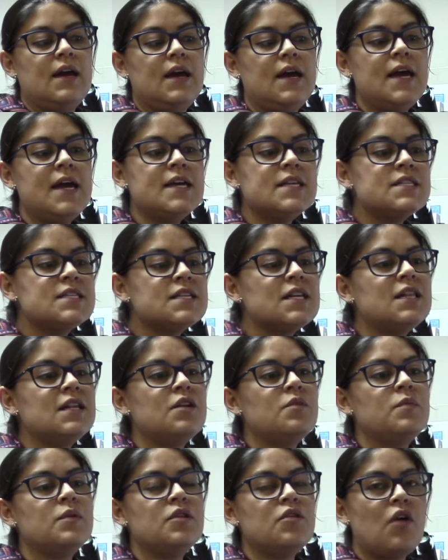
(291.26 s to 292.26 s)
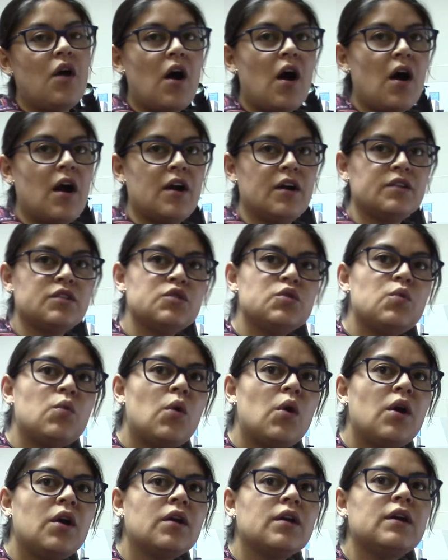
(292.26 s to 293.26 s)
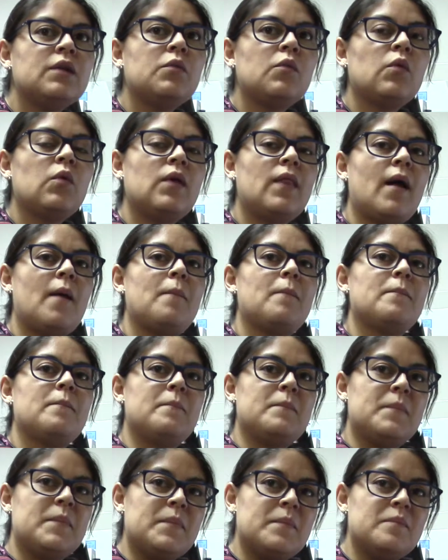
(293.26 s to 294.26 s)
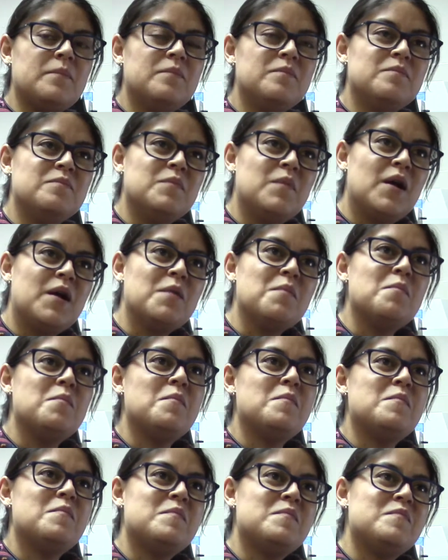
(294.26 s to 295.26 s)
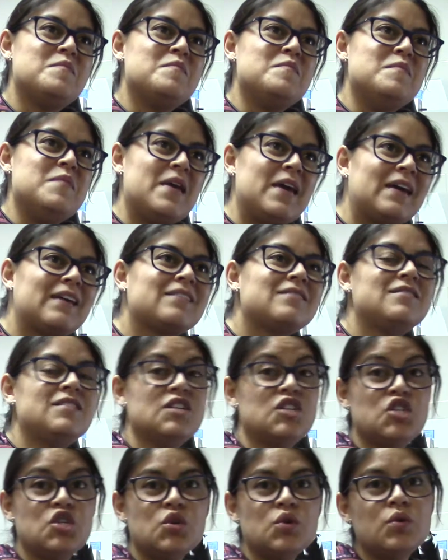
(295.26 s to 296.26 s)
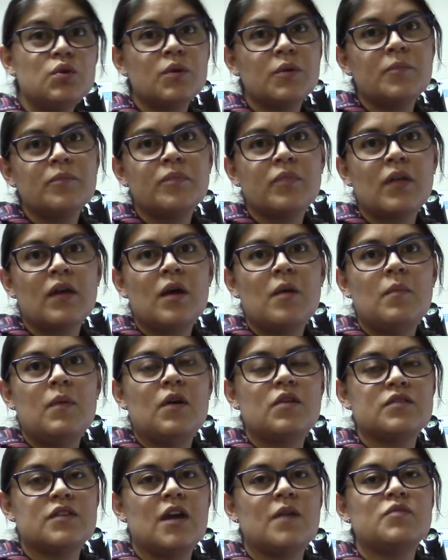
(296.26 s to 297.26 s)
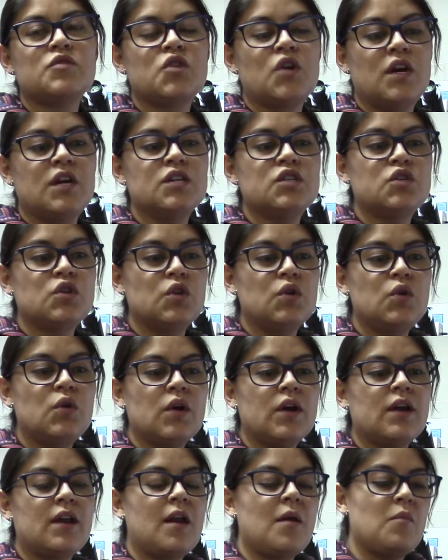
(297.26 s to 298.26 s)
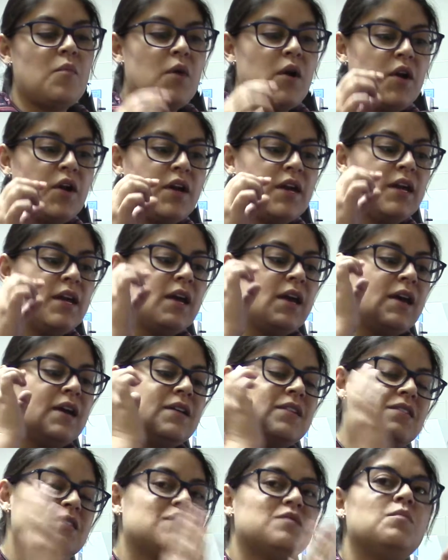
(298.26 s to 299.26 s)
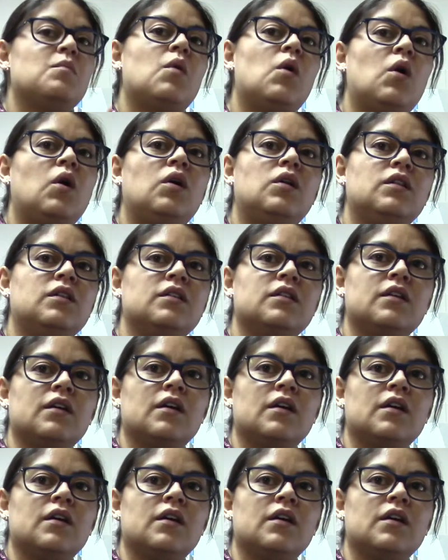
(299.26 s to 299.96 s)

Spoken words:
It's a little bit hard to work with a very big tissue because I am trying to look in a very small